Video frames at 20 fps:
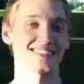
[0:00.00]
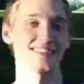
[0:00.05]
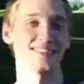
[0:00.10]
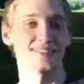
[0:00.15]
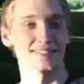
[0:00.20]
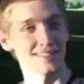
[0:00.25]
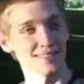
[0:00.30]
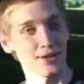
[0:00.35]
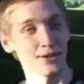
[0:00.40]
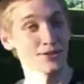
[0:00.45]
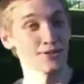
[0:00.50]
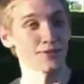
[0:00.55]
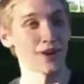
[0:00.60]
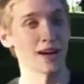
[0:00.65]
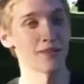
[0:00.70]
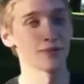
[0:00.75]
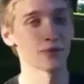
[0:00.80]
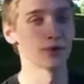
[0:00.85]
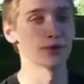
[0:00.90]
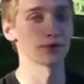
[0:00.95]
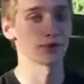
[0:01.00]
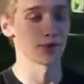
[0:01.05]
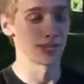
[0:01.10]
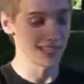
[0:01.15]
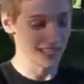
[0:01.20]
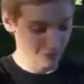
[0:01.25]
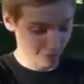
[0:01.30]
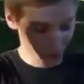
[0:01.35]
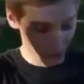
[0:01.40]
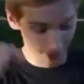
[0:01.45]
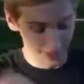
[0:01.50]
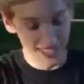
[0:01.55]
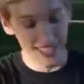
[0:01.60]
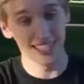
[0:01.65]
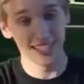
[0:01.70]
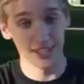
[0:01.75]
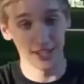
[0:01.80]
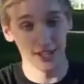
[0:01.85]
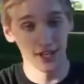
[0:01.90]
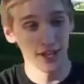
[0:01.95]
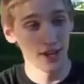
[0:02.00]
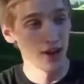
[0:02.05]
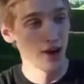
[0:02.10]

using those 5 moves, we're gonna get from here